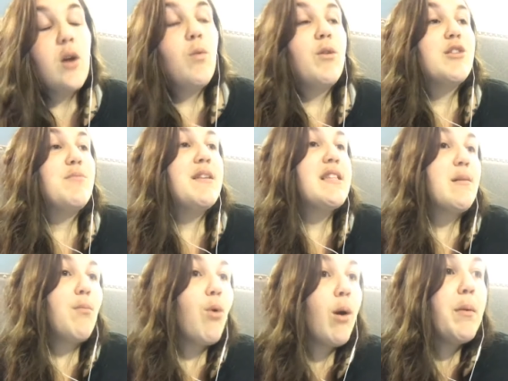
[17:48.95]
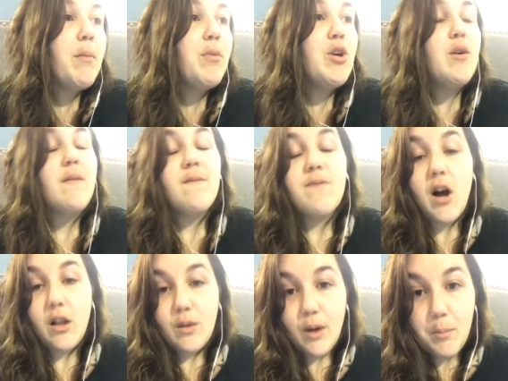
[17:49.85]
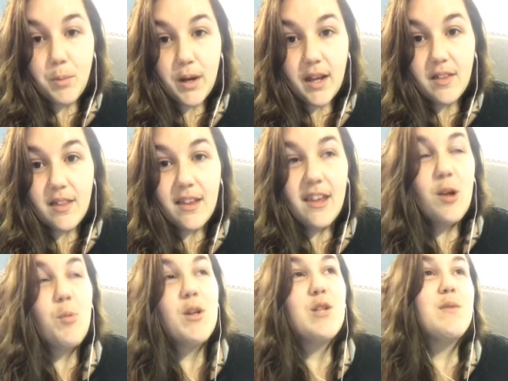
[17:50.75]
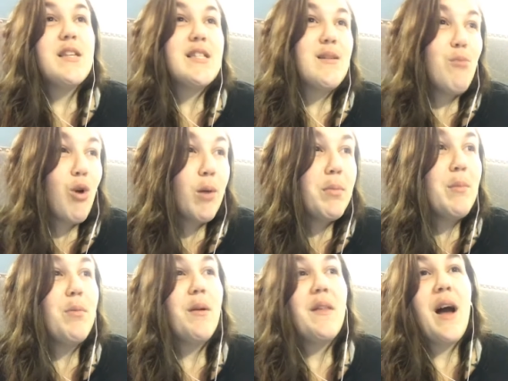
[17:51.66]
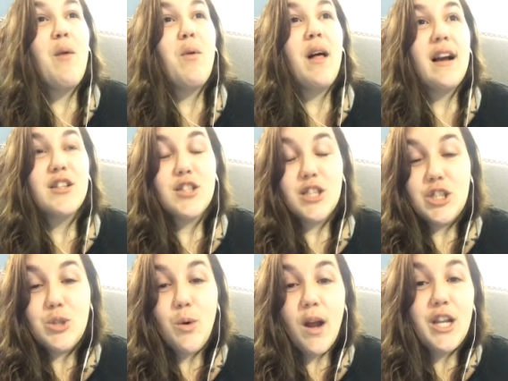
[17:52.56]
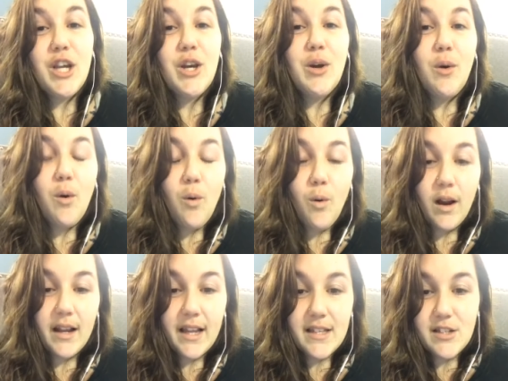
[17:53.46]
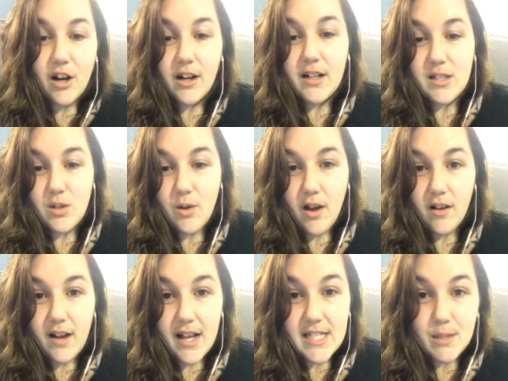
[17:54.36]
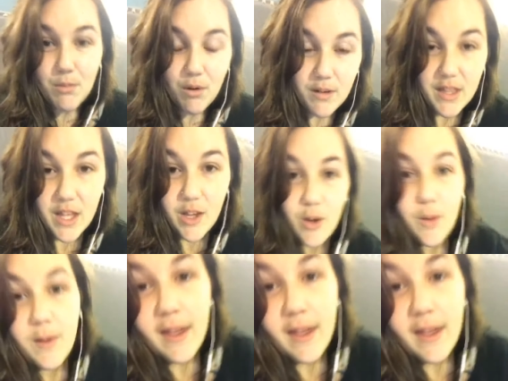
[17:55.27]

which means the more people you can follow up with, which means the more people that will actually join you or get started as a loyal customer with you,